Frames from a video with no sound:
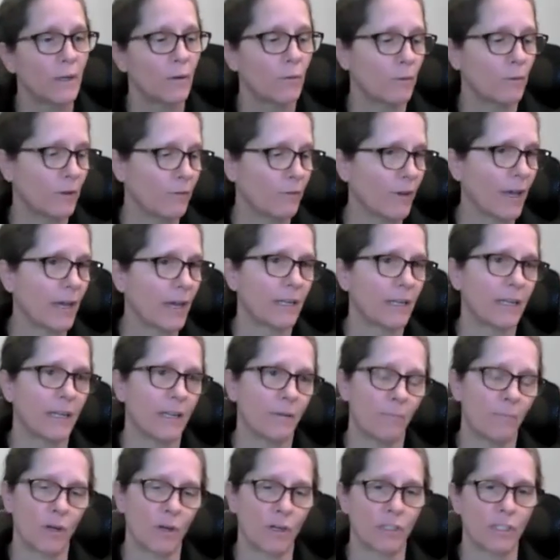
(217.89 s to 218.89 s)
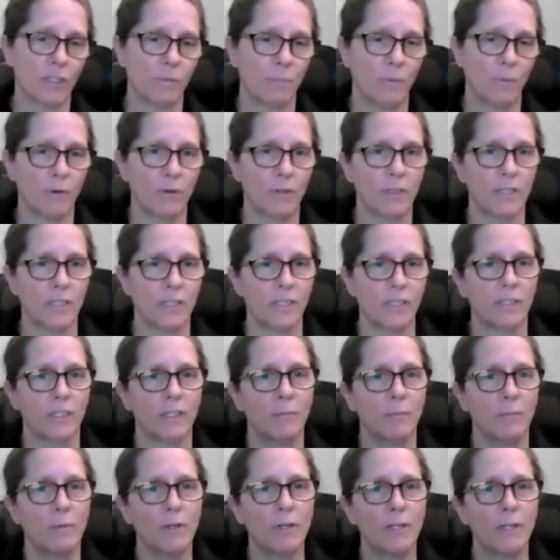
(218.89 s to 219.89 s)
We've added, and Mark spoke of this, the
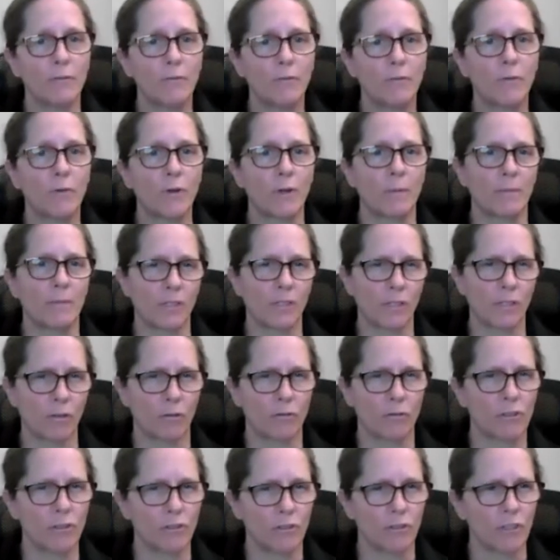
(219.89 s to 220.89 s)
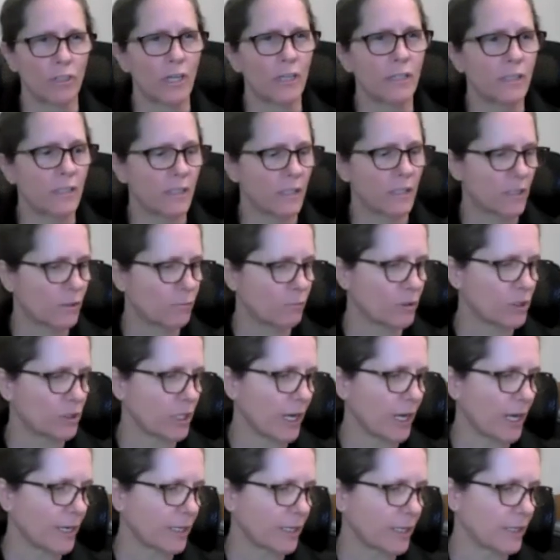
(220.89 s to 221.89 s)
community forum, the social justice, which
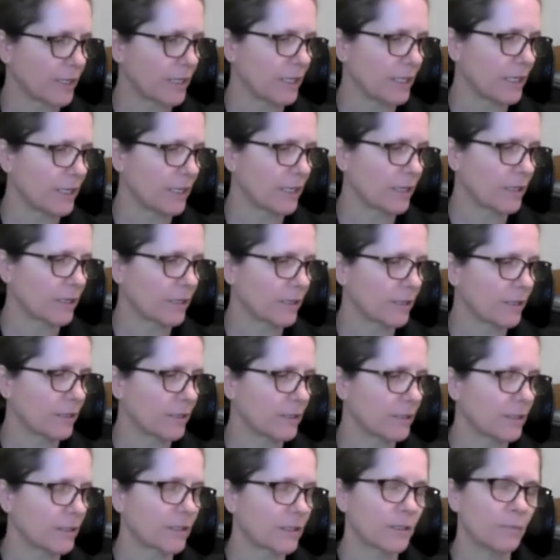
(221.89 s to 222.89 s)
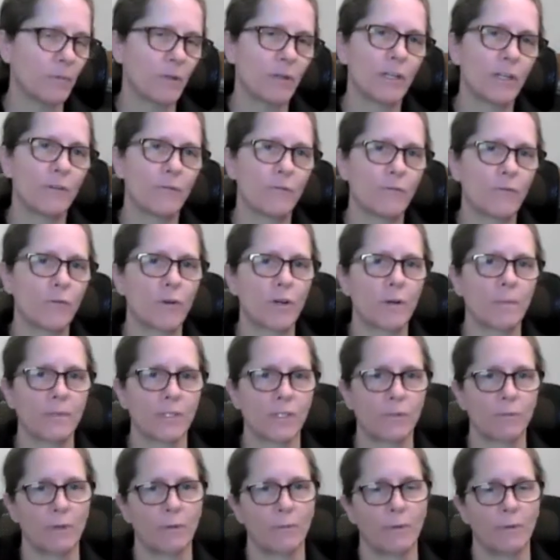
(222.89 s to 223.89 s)
added the community forum
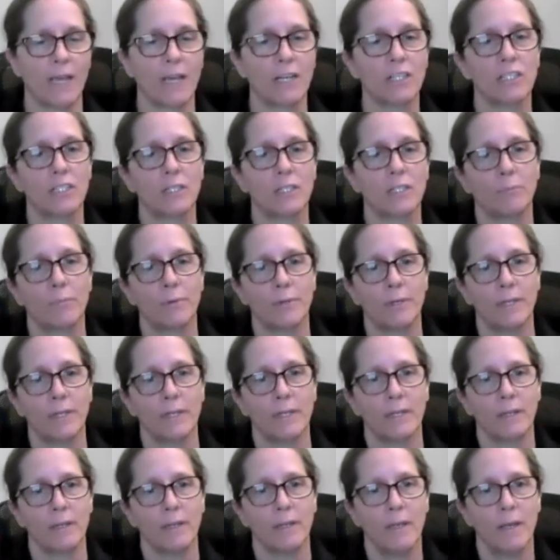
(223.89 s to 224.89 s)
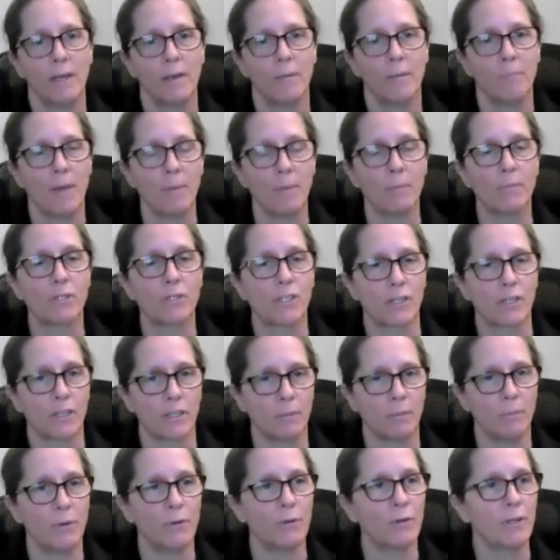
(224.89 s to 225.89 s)
is where we actually bring members of the
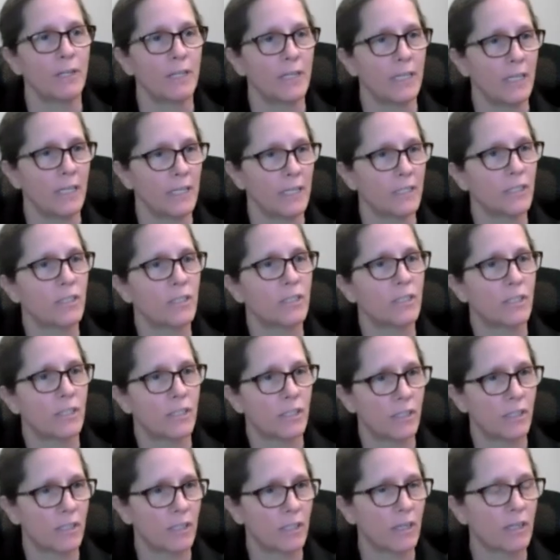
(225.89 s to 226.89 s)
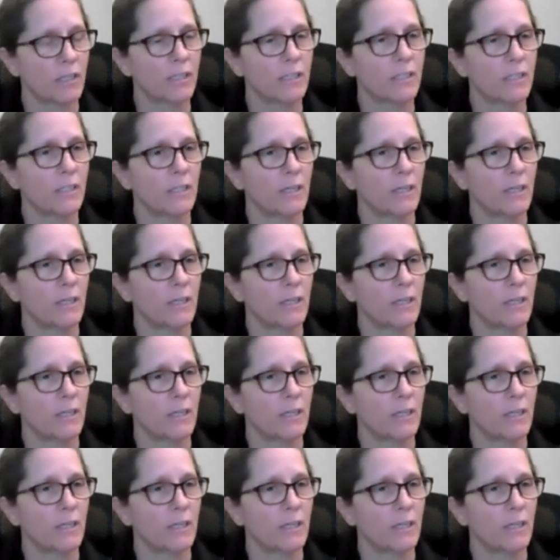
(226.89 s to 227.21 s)
community in to discuss